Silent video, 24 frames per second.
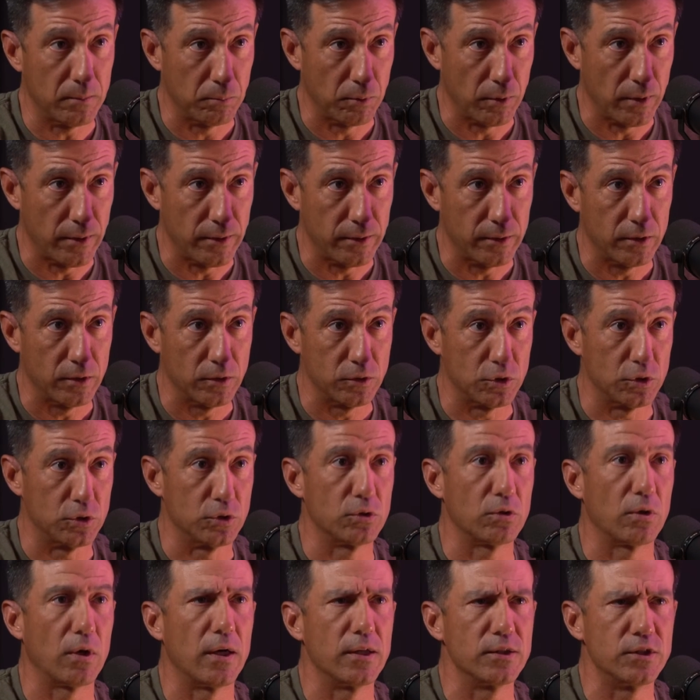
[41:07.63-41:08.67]
Brothers or
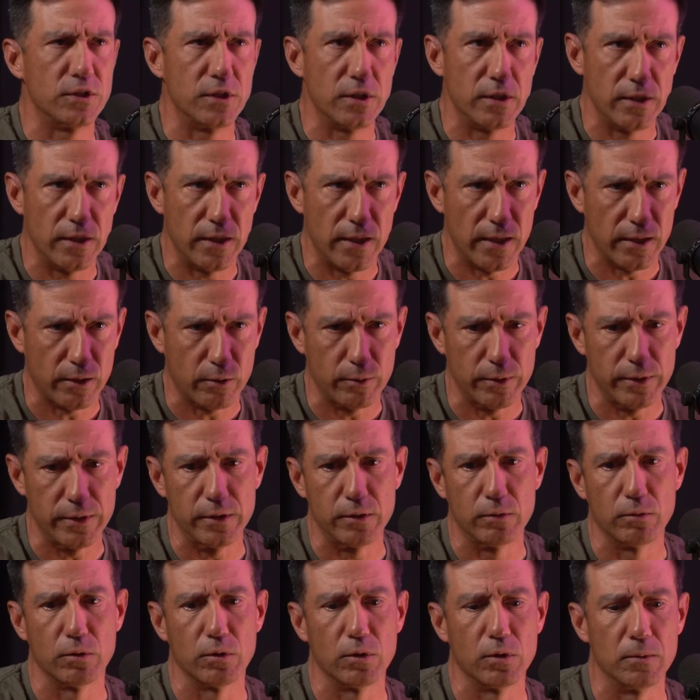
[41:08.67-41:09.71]
Tri-City Equity
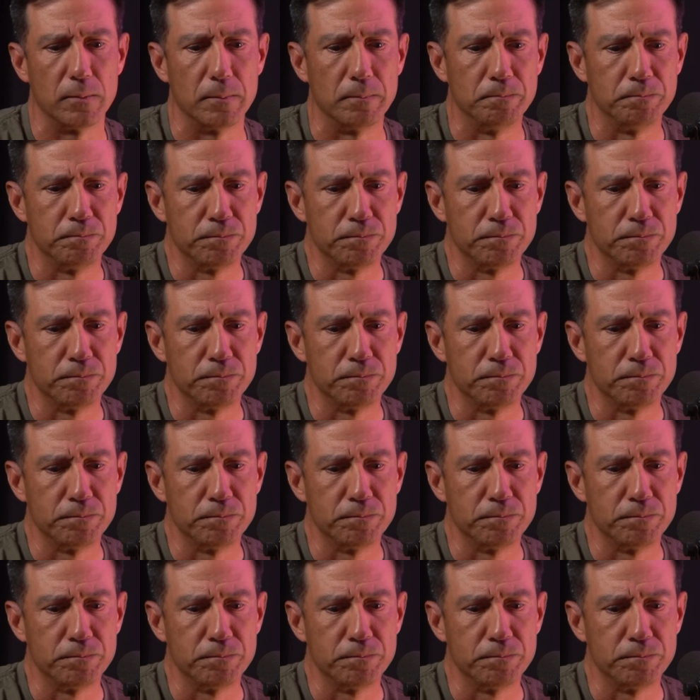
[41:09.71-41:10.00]
Group.